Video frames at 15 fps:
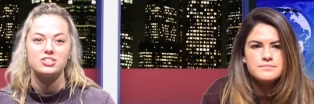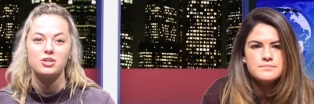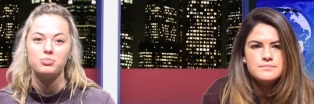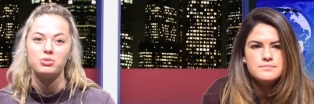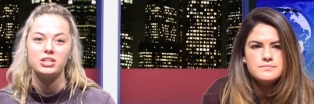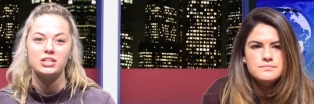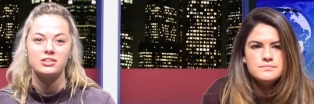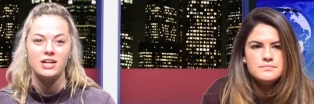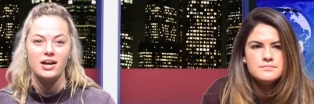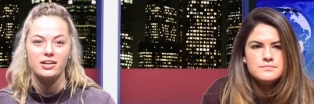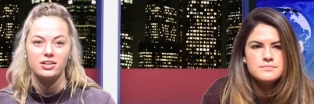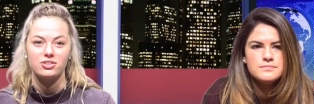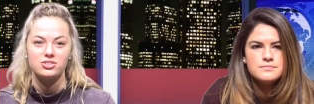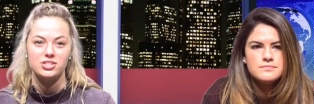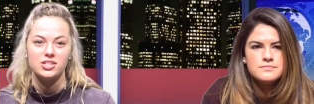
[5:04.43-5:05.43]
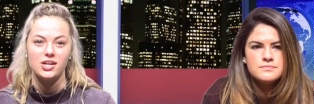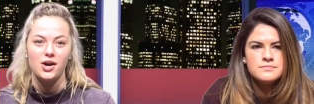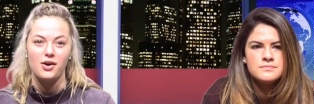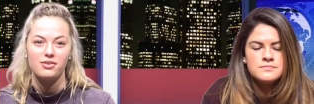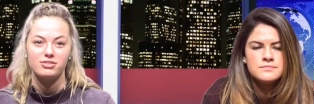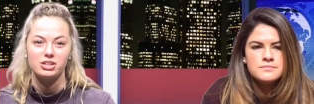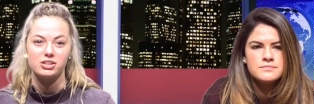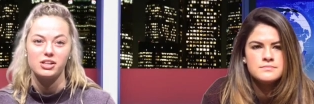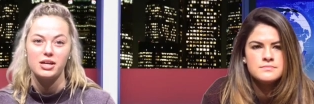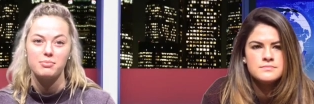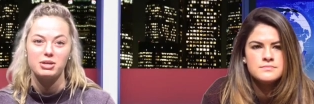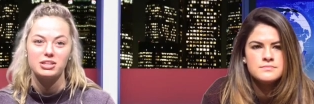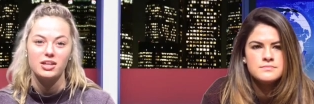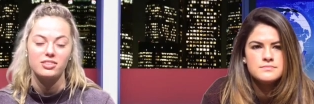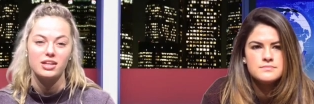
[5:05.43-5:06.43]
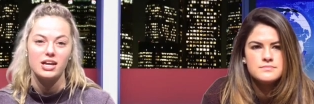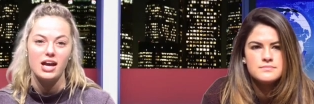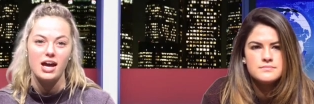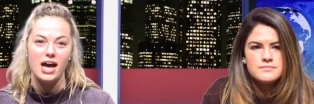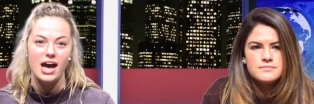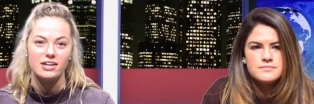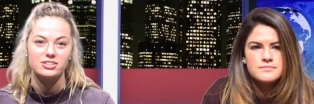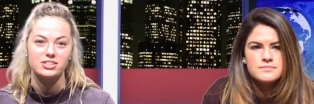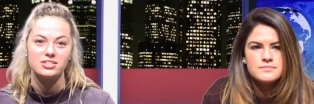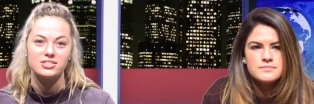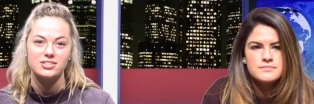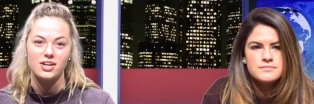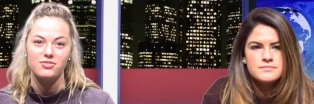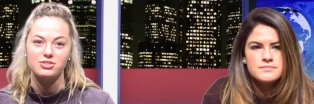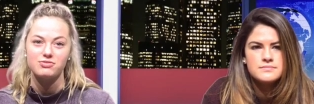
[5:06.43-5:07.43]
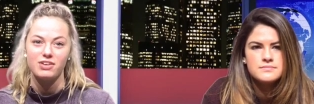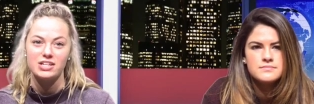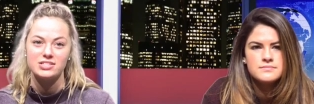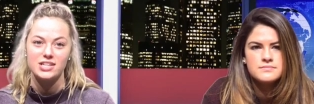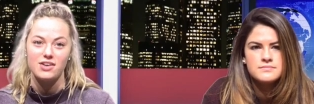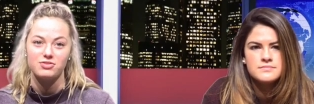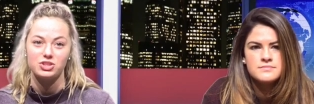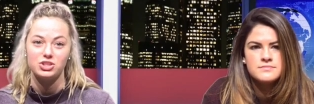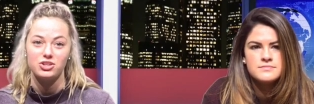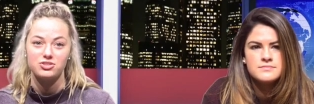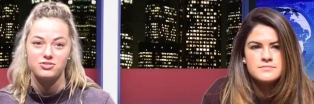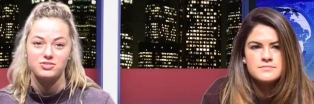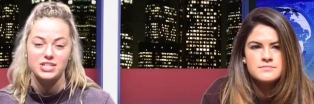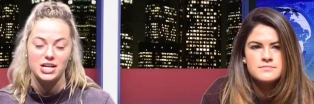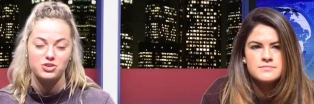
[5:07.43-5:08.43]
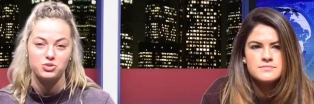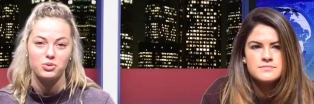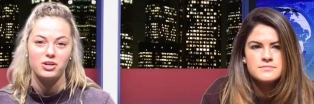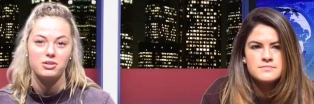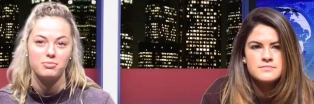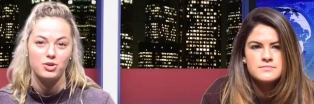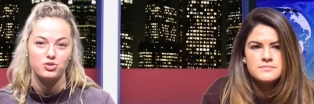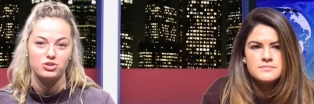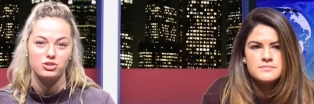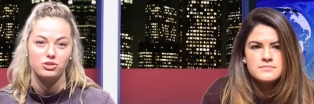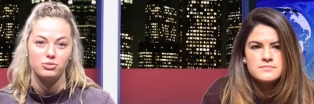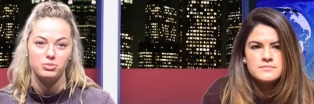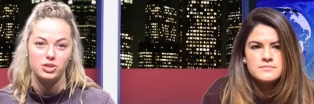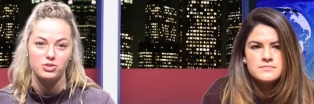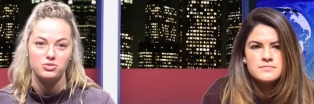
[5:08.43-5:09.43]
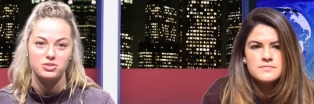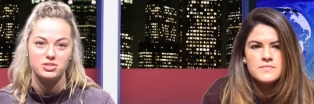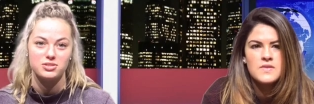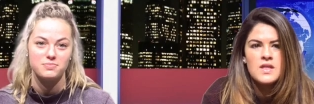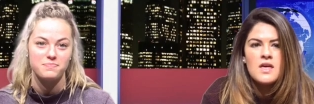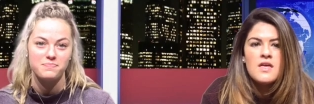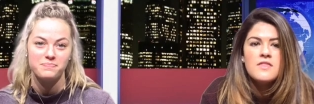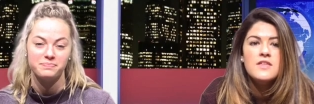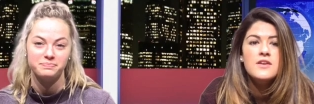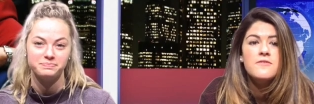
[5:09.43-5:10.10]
Speaker 1: They are still pleading not guilty, however, claiming that they acted in self-defense after years of sexual and emotional abuse.